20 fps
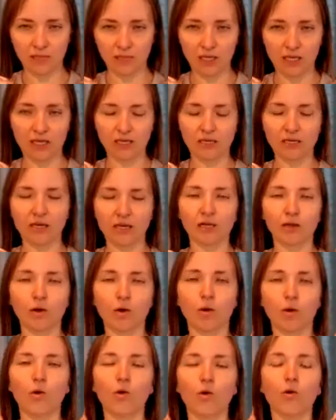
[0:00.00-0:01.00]
Inhale,
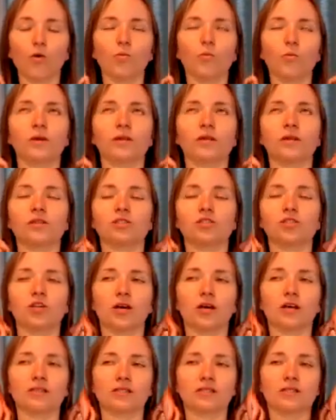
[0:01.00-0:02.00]
open the
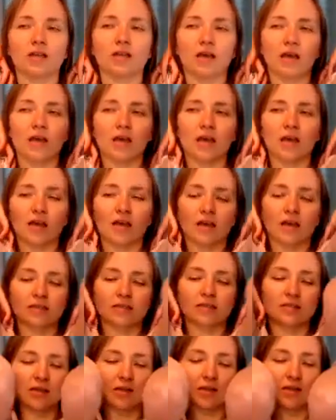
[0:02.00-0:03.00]
chest.
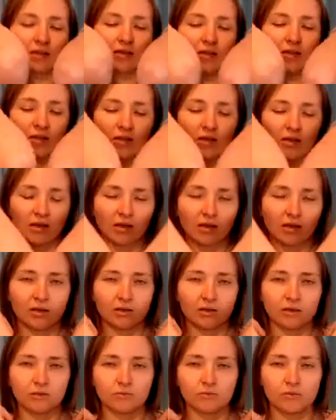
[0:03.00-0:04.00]
Exhale,
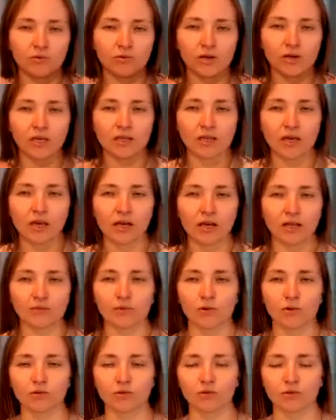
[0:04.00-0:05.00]
bring the
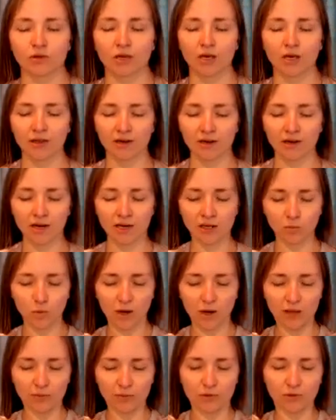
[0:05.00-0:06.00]
elbows together. And
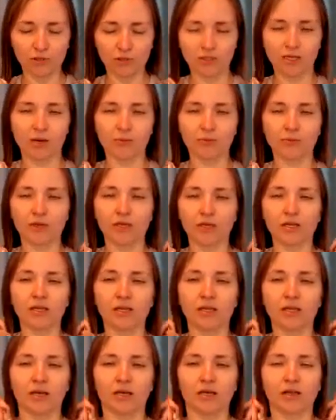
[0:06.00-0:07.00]
one more time,
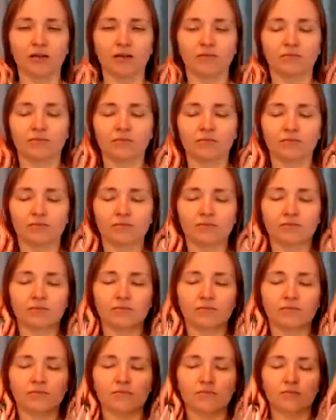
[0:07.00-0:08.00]
inhale.
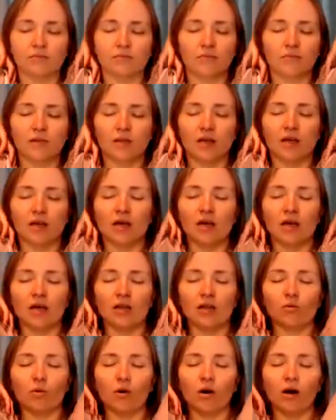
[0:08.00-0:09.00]

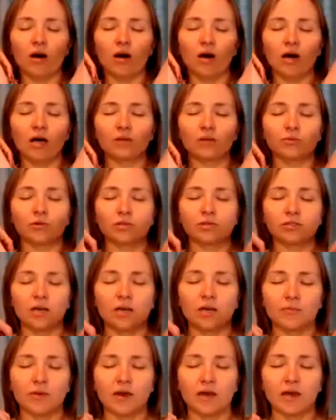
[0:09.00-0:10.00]
And one more
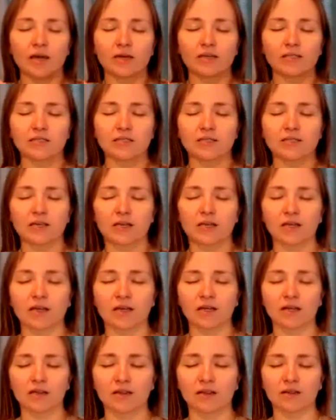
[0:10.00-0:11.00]
time,
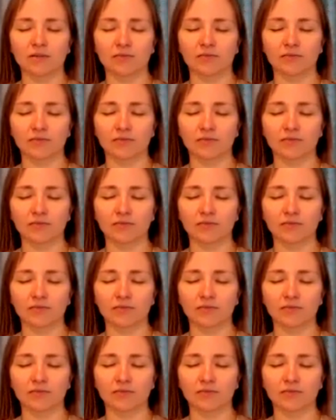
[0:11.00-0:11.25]
exhale.